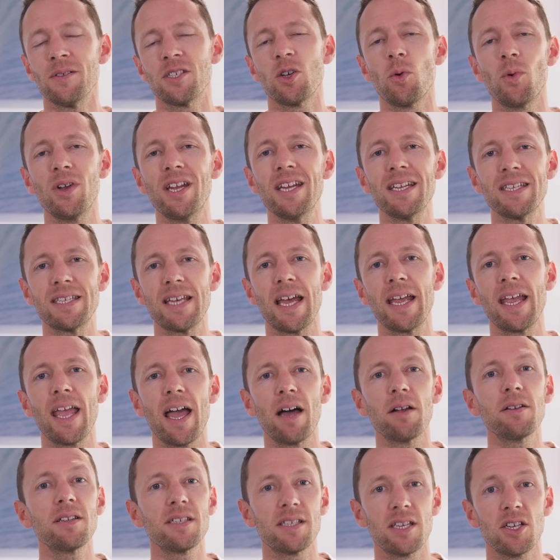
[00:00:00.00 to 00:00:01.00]
So we didn't take
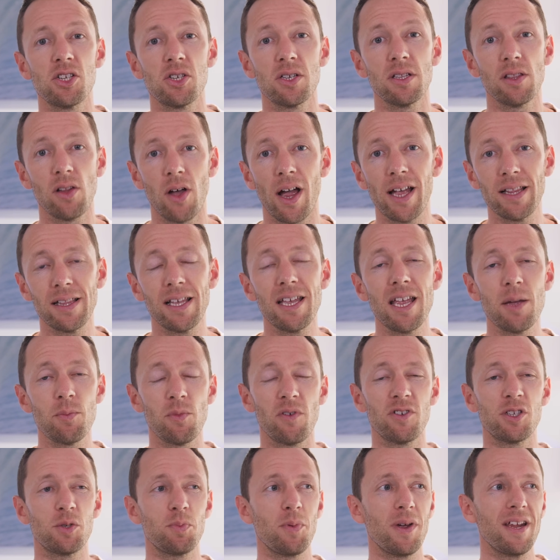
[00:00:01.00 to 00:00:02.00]
our decision lightly, and
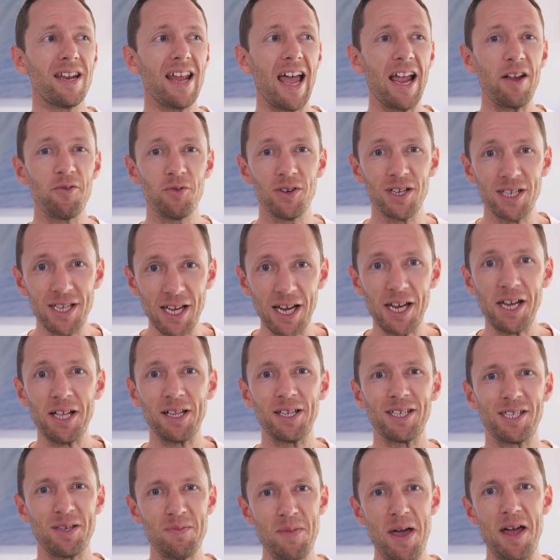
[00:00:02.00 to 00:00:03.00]
we've spent a
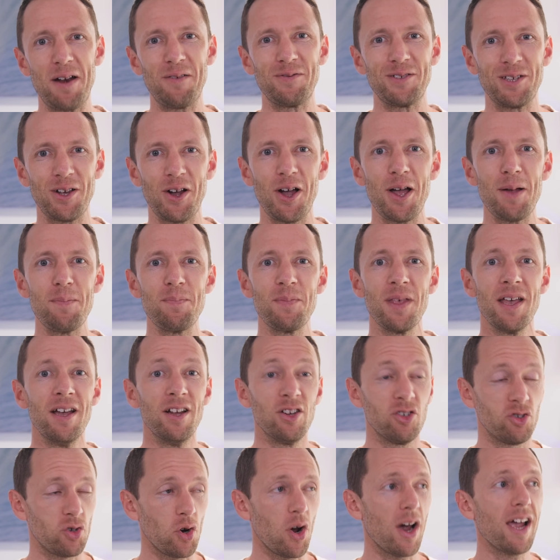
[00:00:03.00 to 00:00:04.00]
ridiculous amount of time
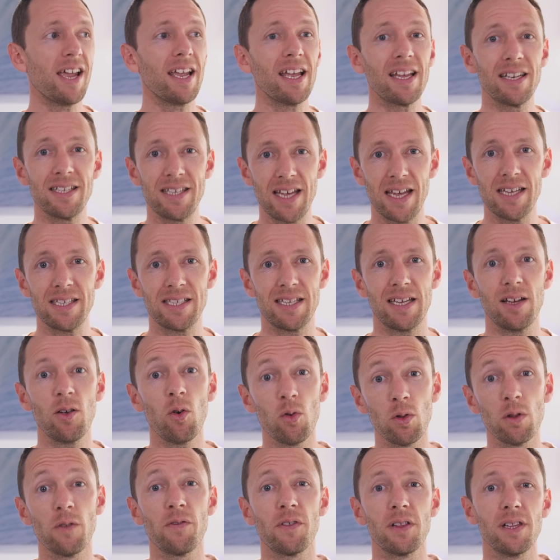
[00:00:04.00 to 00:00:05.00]
trying and testing
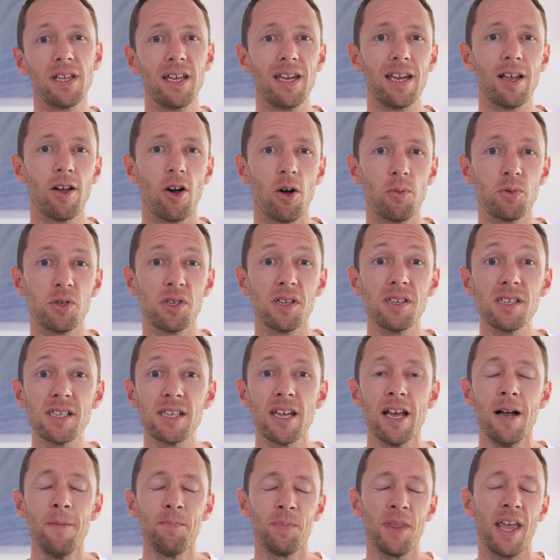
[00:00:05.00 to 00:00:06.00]
all of the leading options,